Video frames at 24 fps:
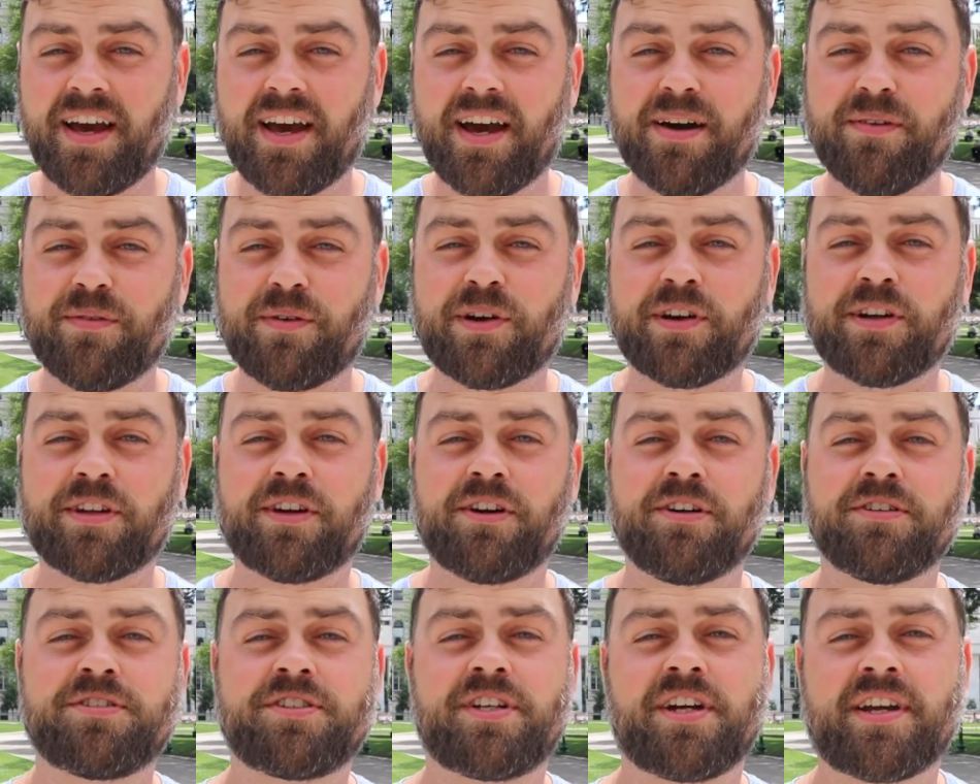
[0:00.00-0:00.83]
And we're gonna
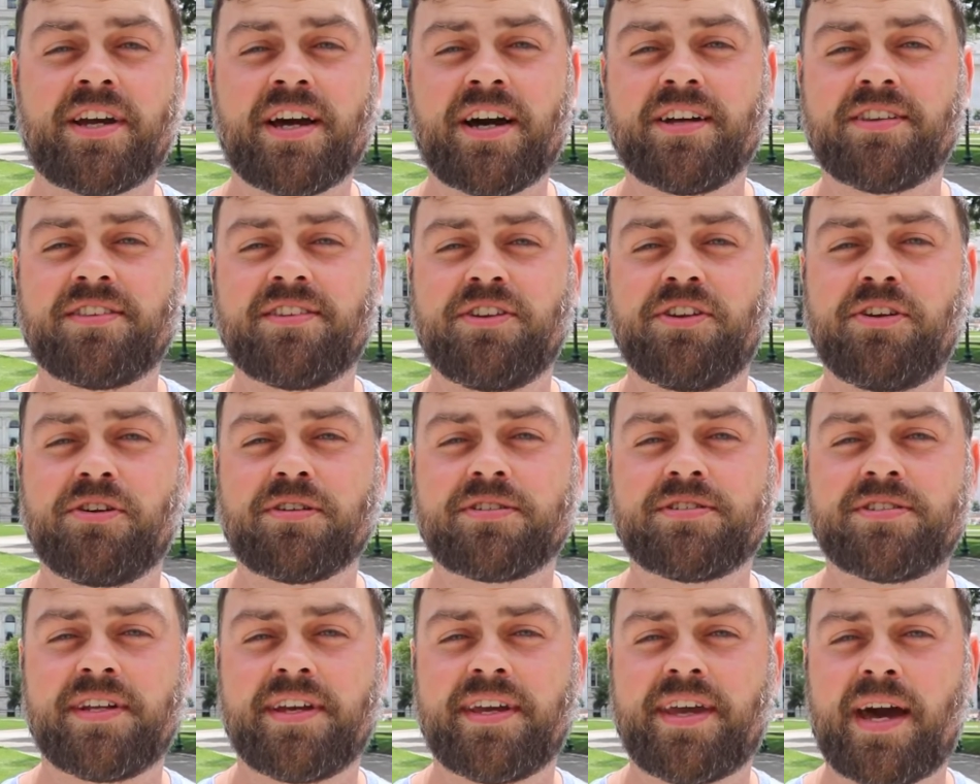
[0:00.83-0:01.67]
go check out the New
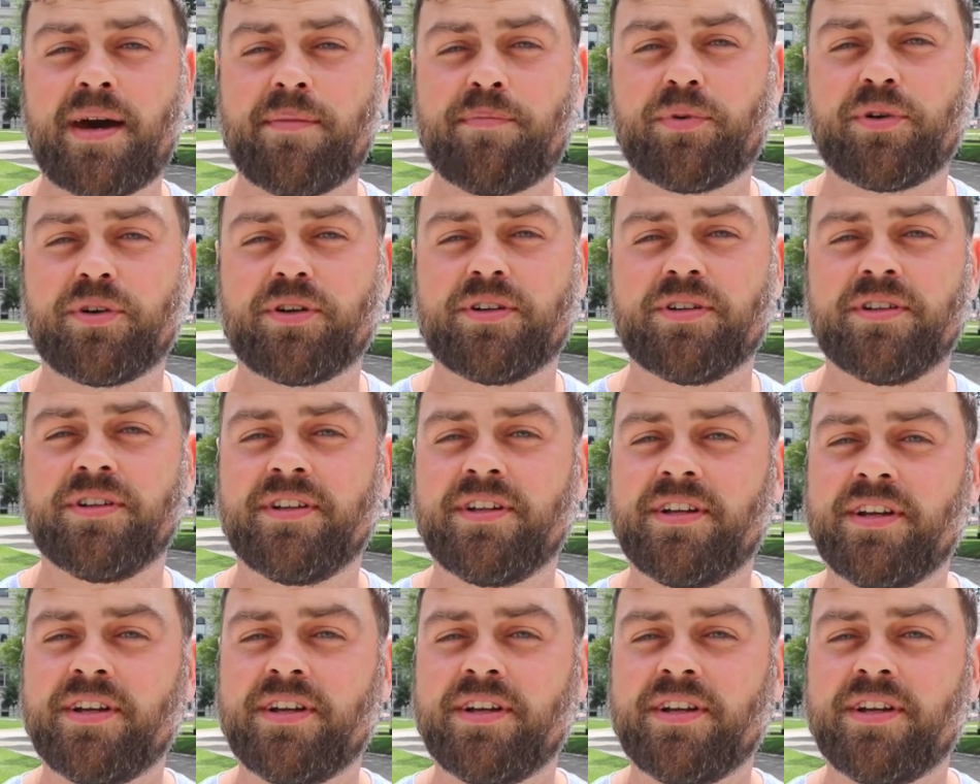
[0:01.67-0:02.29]
York State Capitol.